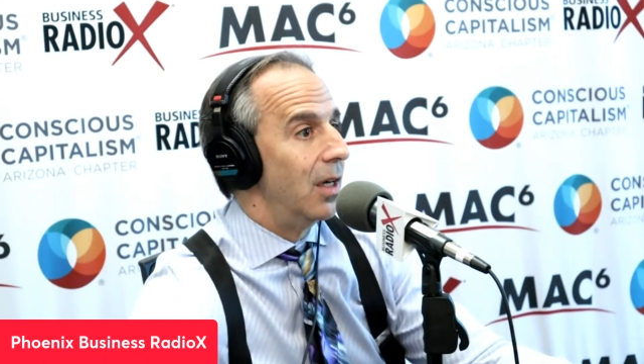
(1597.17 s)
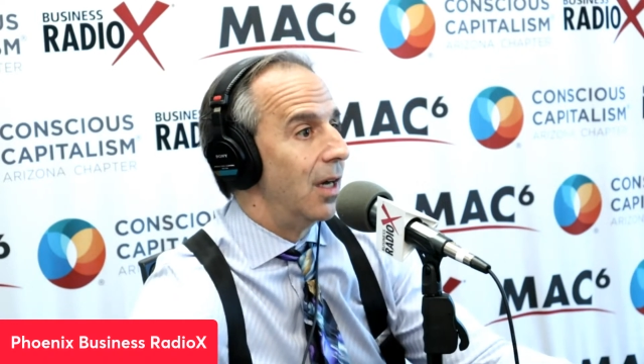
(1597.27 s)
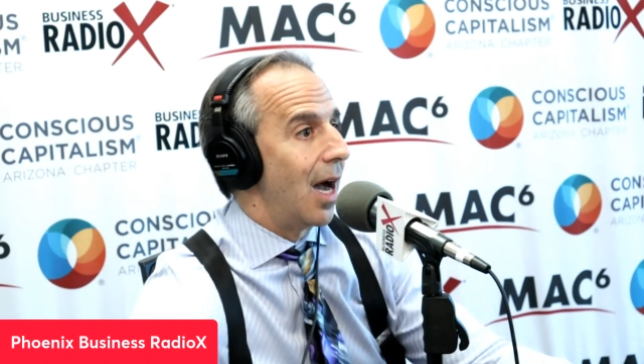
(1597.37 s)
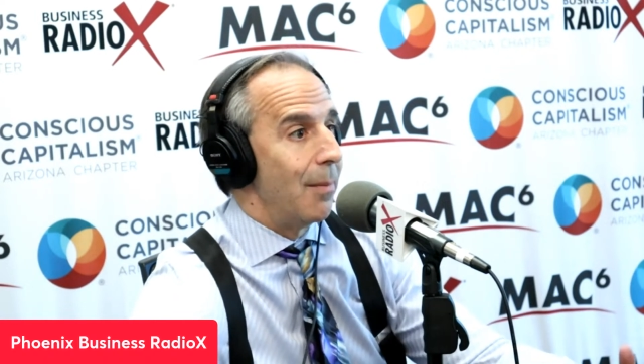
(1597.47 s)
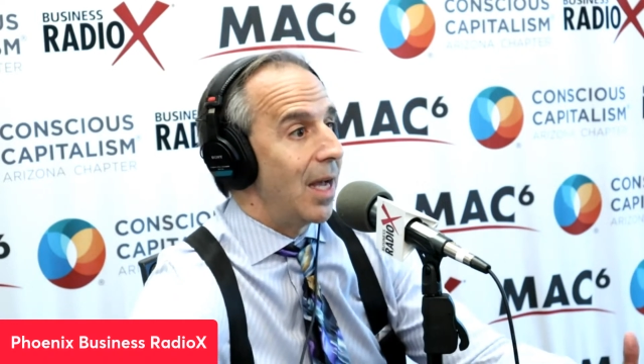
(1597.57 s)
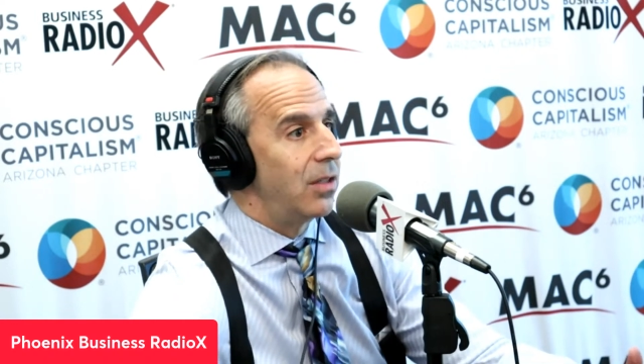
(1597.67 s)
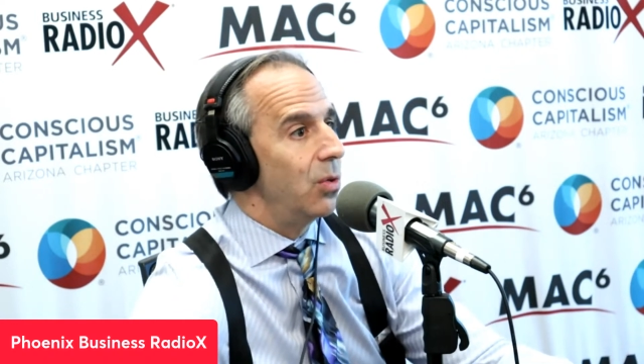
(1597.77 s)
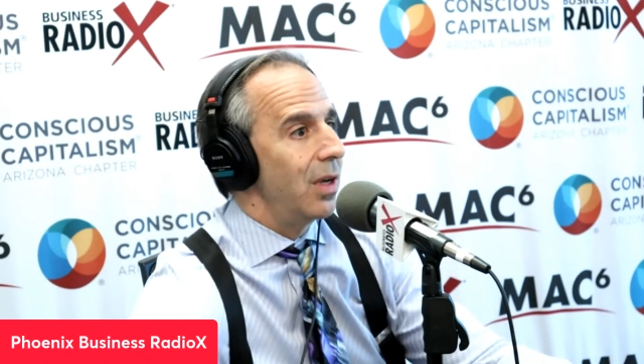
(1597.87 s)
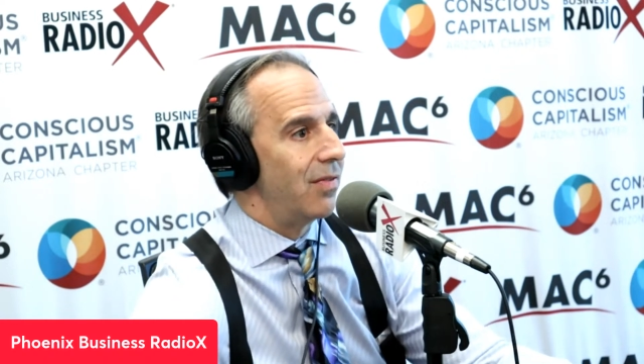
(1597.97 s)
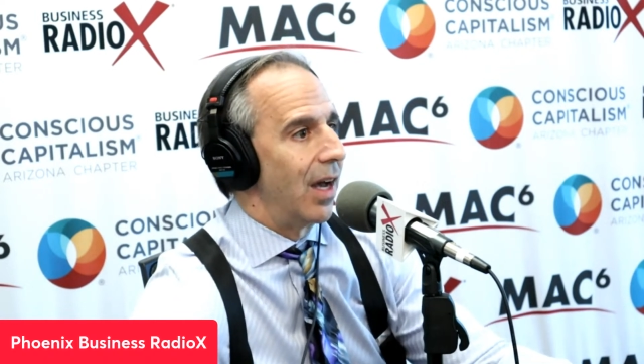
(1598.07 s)
I'm not
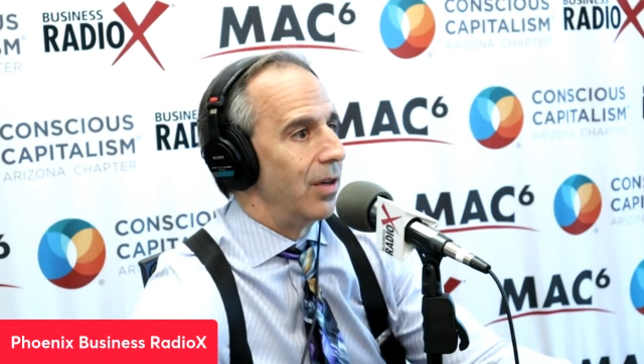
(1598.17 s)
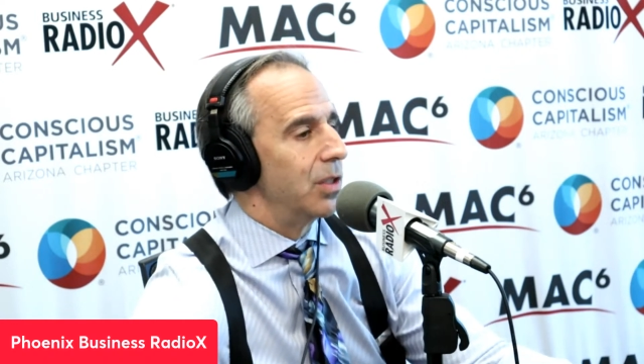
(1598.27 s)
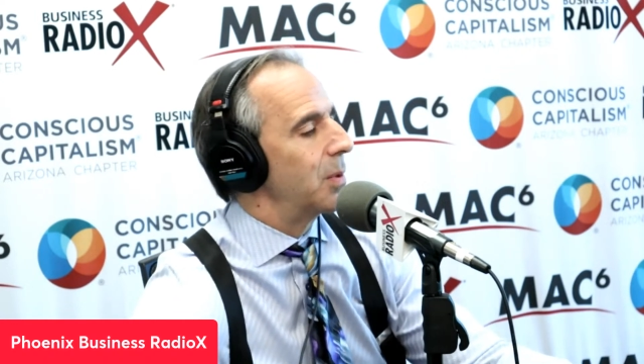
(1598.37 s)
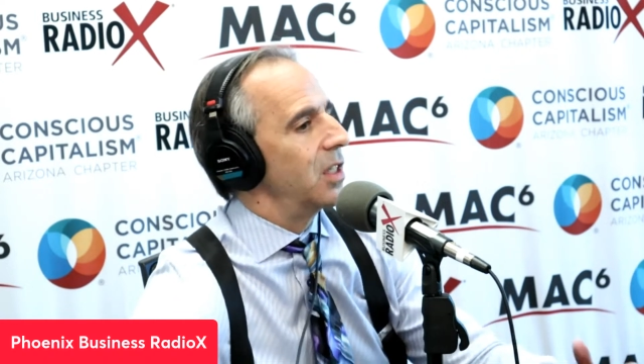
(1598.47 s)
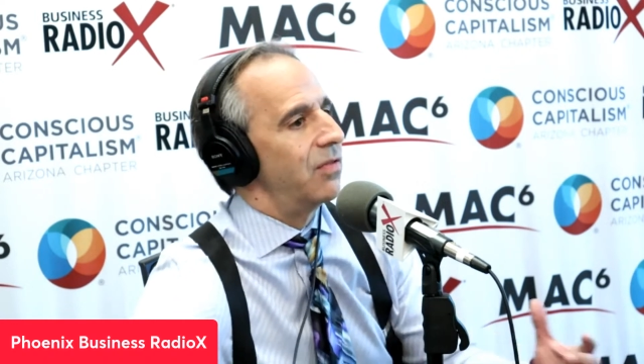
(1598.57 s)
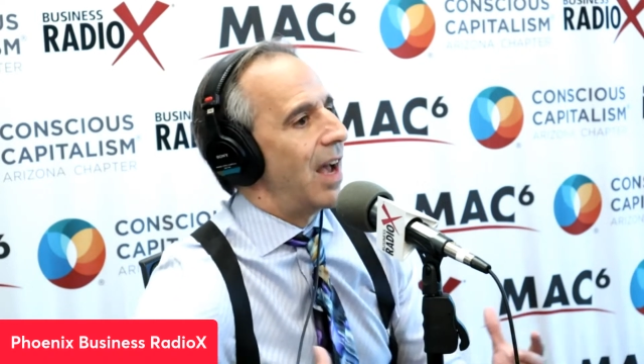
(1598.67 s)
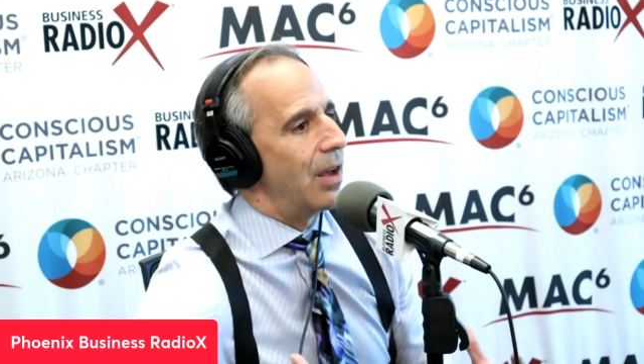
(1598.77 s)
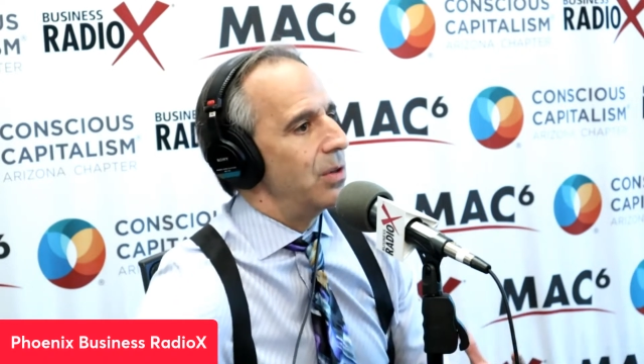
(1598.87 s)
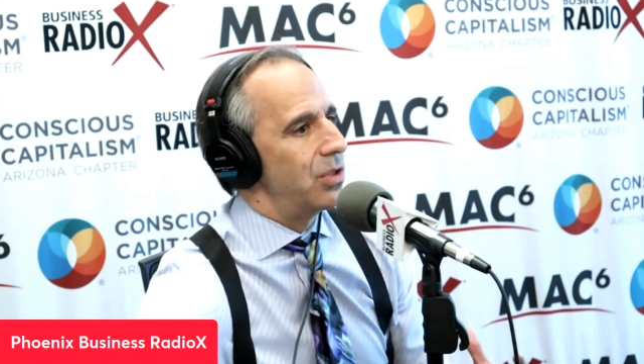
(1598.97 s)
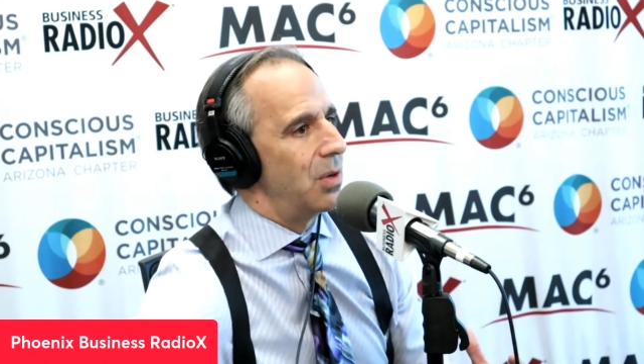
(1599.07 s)
doing values, because
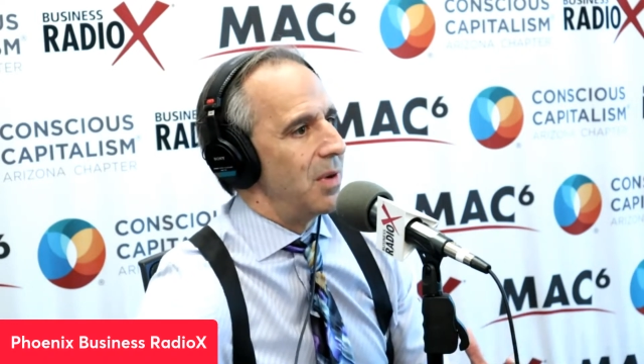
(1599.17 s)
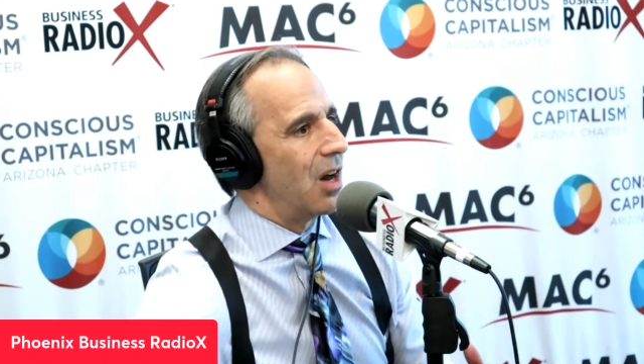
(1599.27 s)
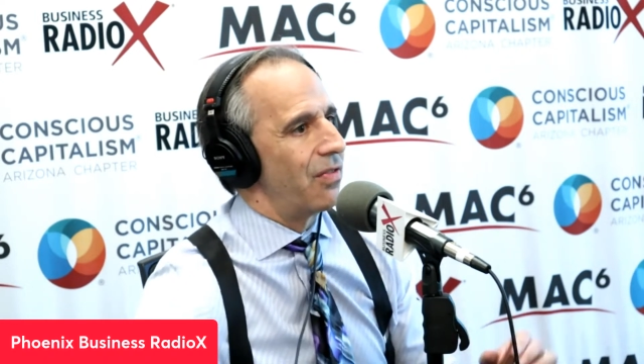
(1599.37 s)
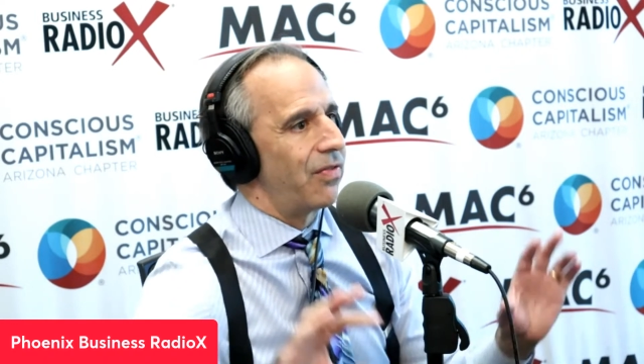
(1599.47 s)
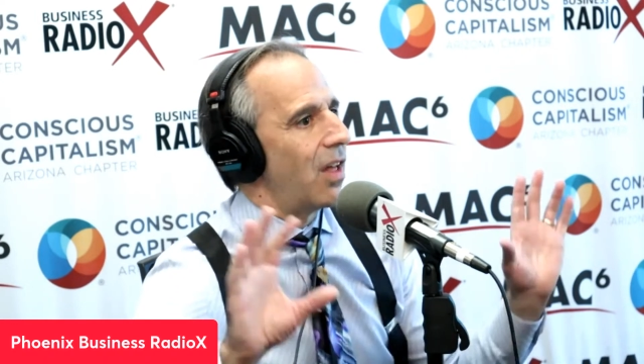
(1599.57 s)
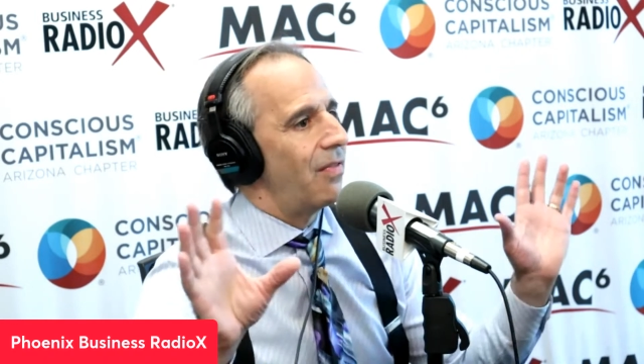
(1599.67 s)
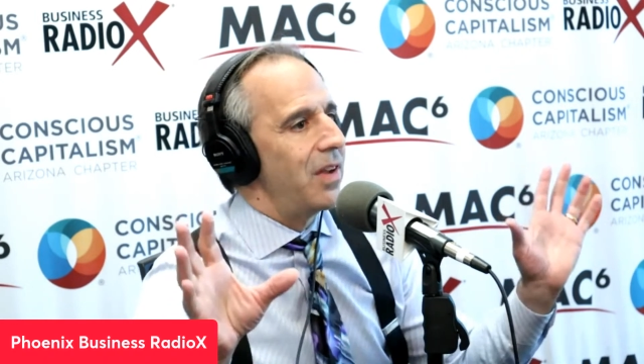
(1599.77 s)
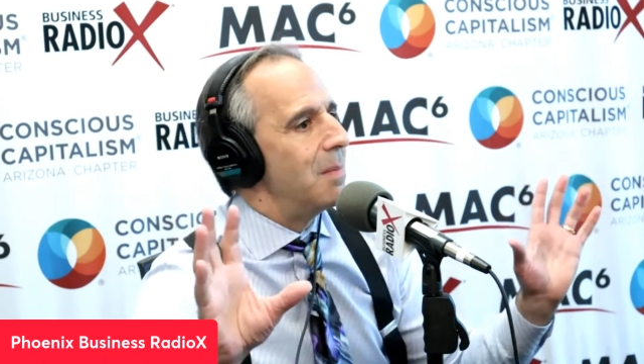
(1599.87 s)
values to me are fluffy,